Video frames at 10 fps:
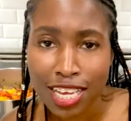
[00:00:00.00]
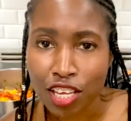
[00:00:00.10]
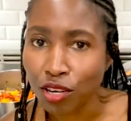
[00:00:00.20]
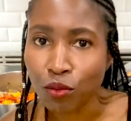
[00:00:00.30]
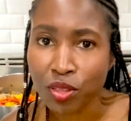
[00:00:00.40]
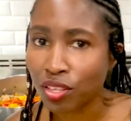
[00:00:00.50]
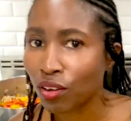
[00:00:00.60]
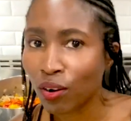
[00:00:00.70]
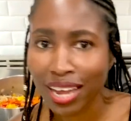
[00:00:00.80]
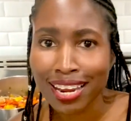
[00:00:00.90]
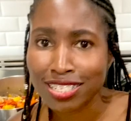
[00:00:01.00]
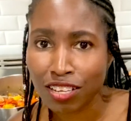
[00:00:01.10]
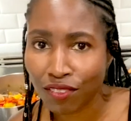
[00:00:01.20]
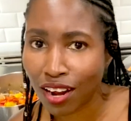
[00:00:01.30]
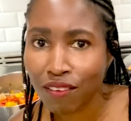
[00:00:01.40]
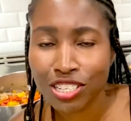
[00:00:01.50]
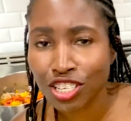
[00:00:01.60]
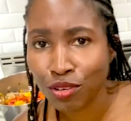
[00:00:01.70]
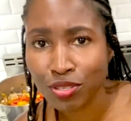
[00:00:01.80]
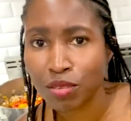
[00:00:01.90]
with the organic stuff, they're having to use